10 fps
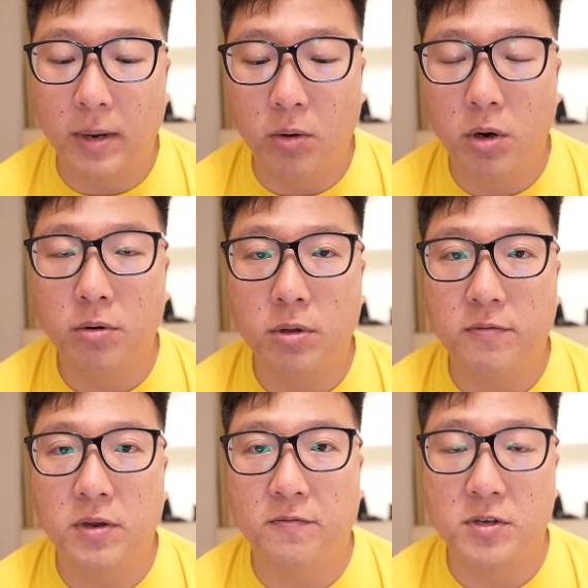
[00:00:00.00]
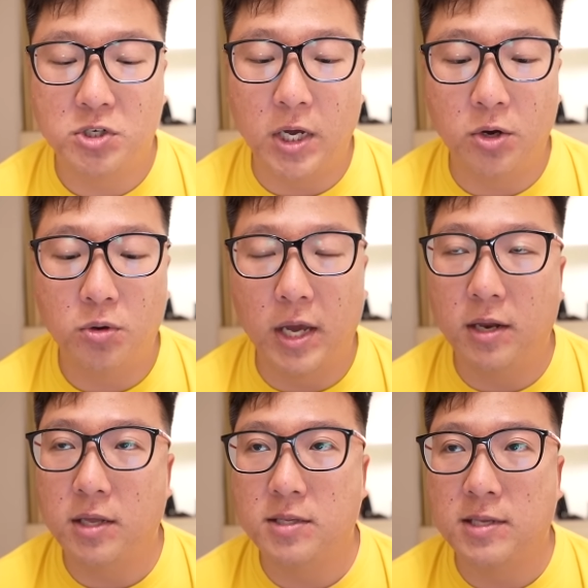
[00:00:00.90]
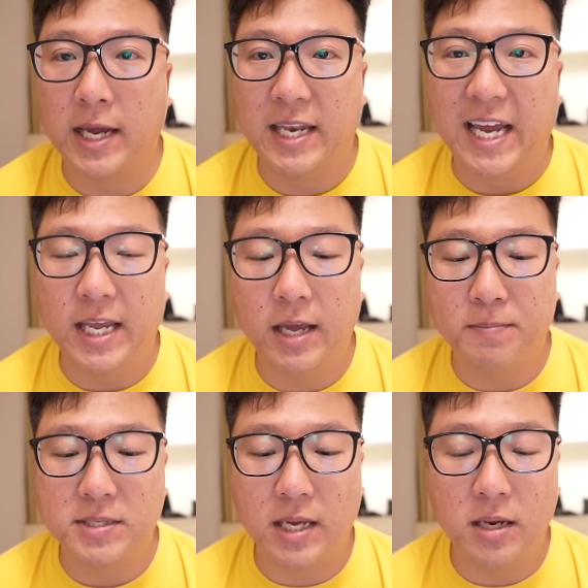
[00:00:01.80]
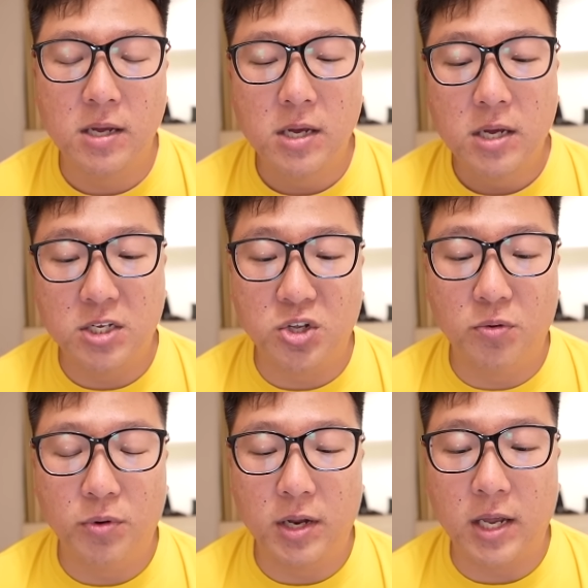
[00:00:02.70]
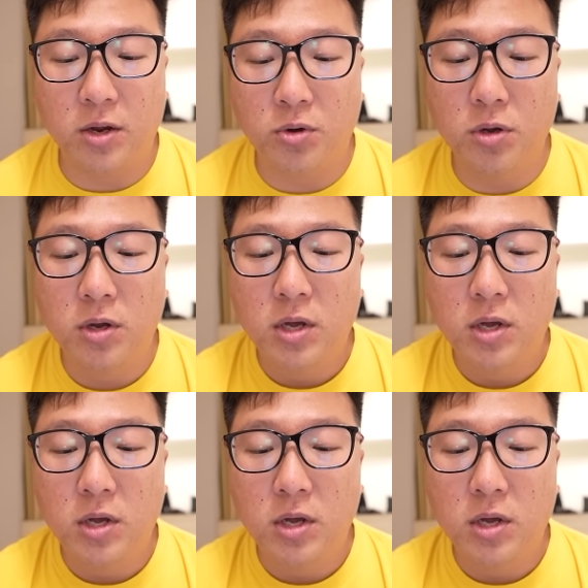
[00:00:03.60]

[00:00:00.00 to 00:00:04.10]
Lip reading: Mawile, even if it's Shadow and it's like 98%, it's not really that good.